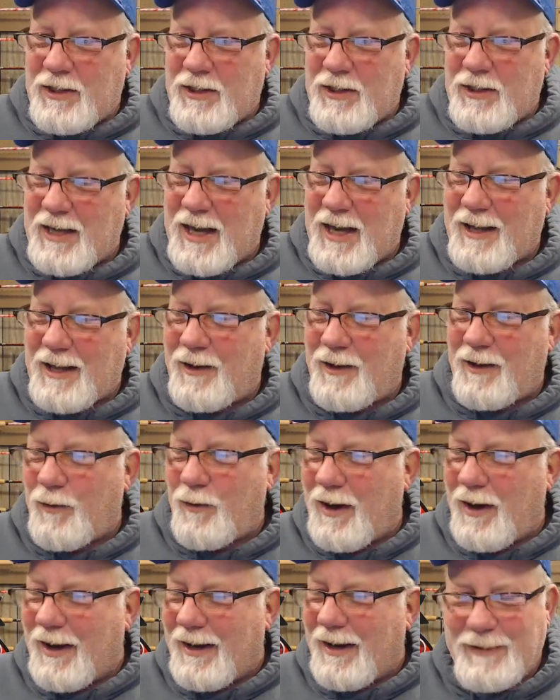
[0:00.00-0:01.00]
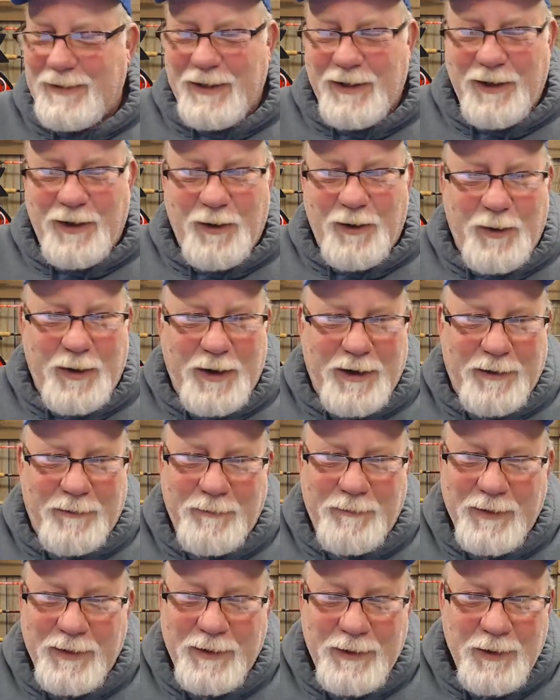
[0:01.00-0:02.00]
exactly right. You know,
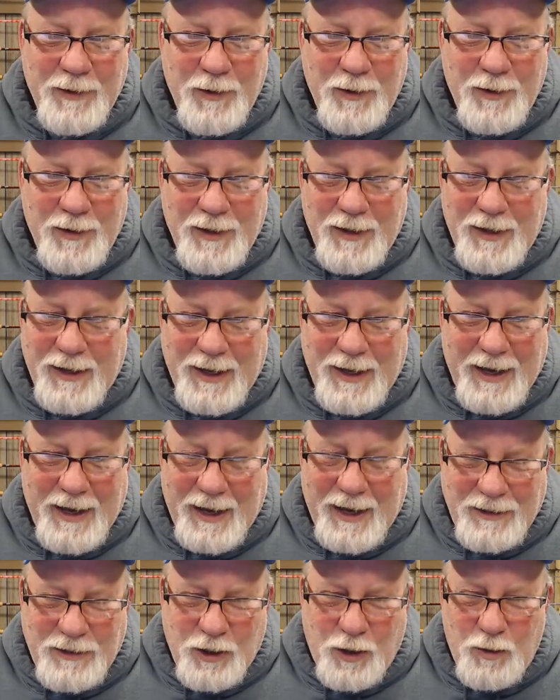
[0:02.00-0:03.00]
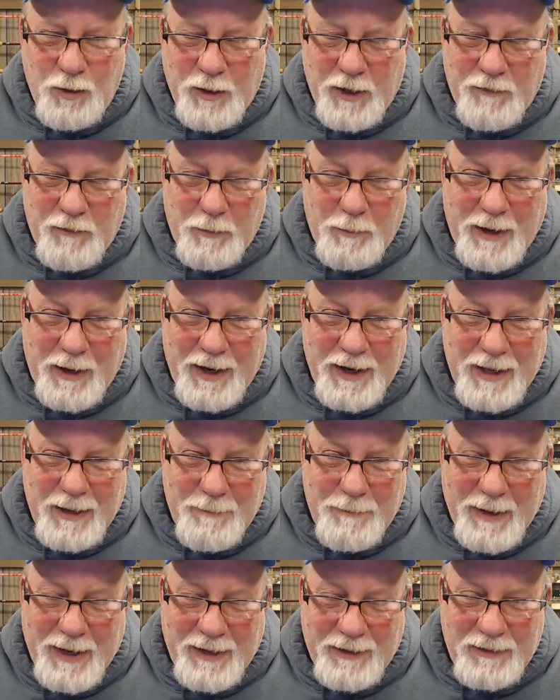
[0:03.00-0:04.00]
I told everybody
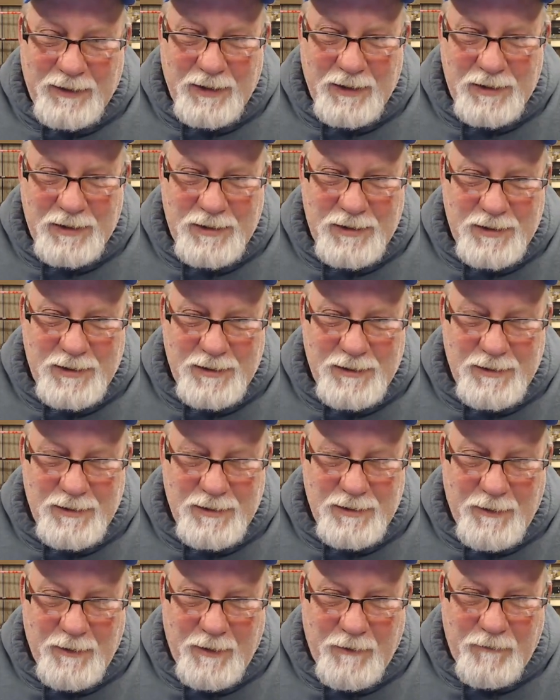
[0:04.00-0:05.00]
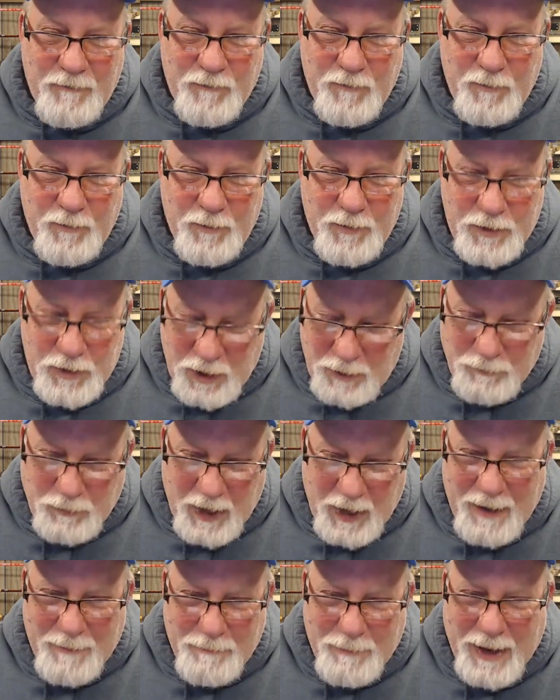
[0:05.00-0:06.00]
about this
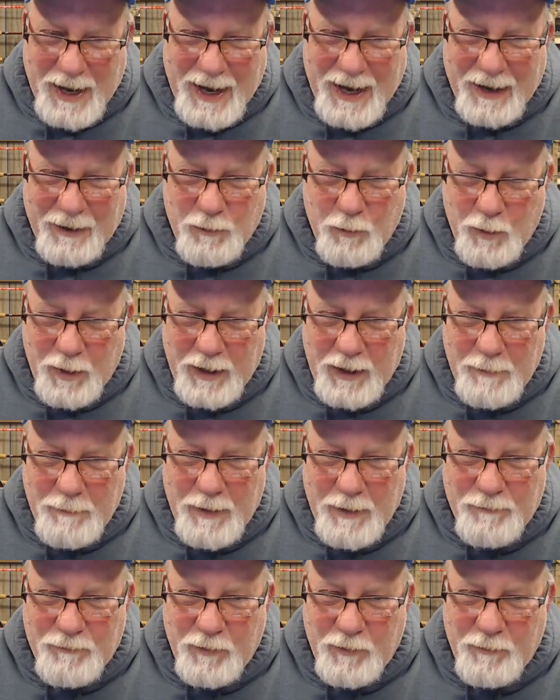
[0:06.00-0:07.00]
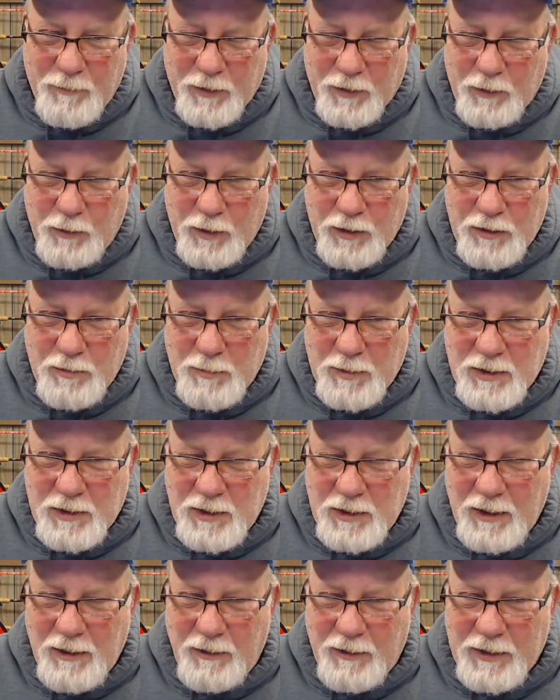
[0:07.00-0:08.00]
sometime back when we come up from the Christmas
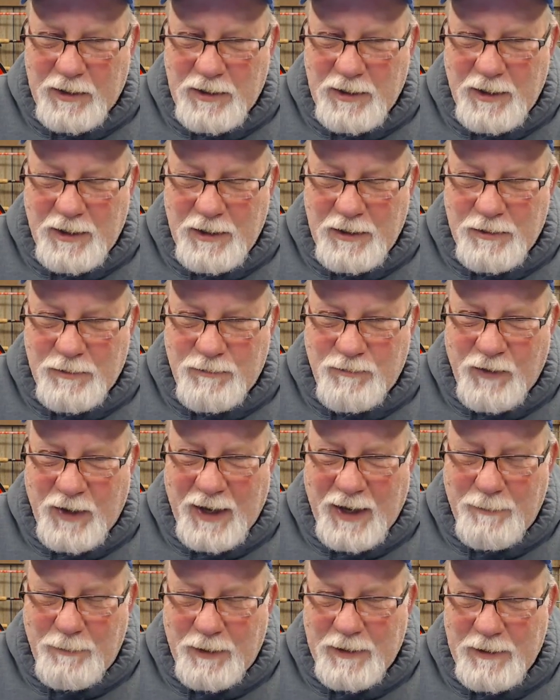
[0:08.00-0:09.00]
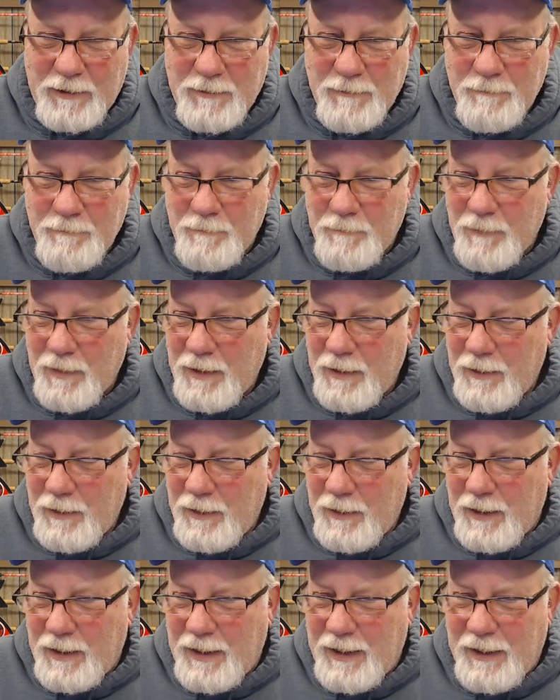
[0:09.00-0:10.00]
deal at Cindy's family's,
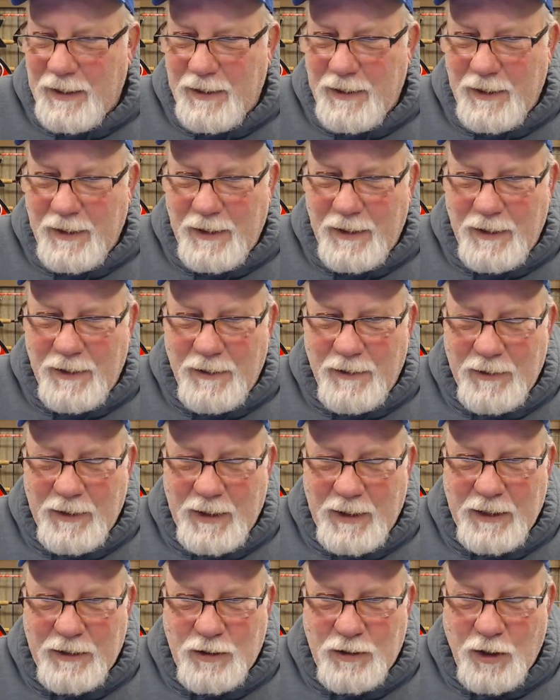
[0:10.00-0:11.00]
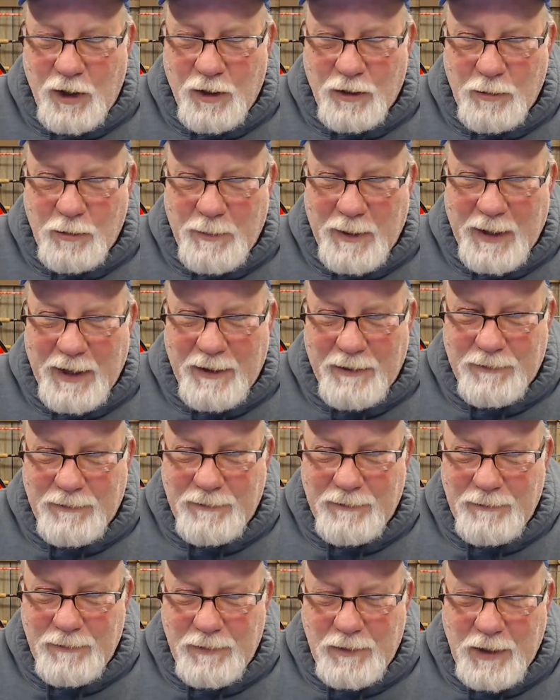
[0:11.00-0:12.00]
and he had talked about
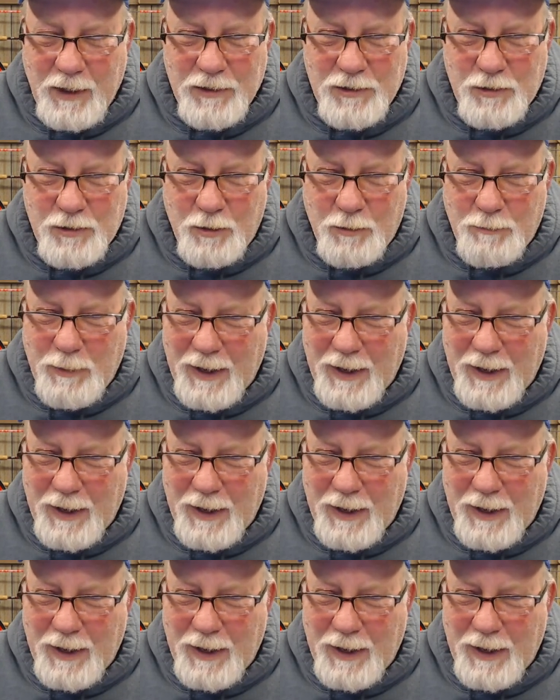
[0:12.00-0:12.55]
custard